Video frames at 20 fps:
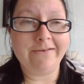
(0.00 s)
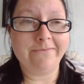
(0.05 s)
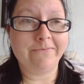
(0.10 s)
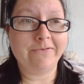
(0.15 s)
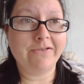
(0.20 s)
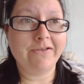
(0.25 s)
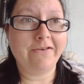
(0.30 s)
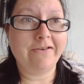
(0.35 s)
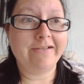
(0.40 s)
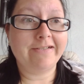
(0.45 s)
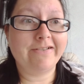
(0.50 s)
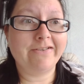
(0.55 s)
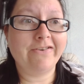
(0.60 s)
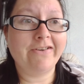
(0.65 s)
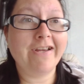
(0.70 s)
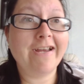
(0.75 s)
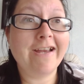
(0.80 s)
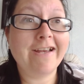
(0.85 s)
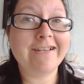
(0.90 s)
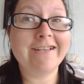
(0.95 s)
I'm so
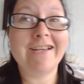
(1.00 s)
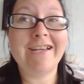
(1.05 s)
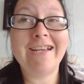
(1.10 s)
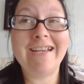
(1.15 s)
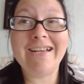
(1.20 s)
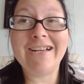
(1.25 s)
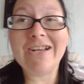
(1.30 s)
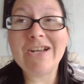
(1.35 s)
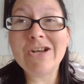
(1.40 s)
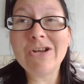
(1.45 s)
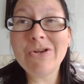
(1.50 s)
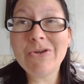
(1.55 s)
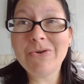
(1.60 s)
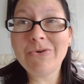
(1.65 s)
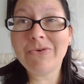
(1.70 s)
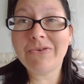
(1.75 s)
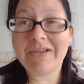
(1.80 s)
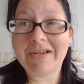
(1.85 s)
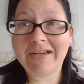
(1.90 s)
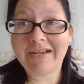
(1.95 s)
excited,
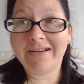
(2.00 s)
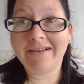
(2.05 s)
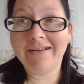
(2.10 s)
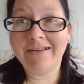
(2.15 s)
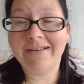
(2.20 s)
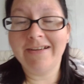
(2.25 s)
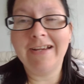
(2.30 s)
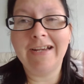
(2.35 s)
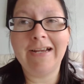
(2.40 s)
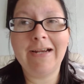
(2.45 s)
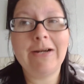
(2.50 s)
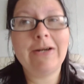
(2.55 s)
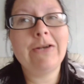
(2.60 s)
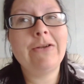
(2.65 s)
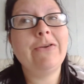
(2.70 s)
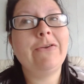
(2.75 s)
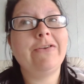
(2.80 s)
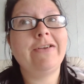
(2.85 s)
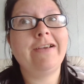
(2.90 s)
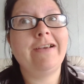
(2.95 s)
including
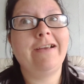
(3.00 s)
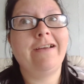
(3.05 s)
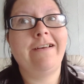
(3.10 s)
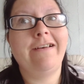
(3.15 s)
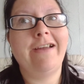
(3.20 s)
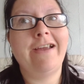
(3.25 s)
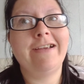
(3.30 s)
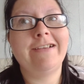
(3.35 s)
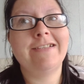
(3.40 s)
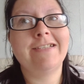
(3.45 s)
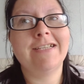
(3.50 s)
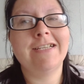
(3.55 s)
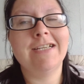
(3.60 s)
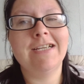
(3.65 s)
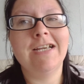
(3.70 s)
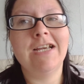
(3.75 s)
guys,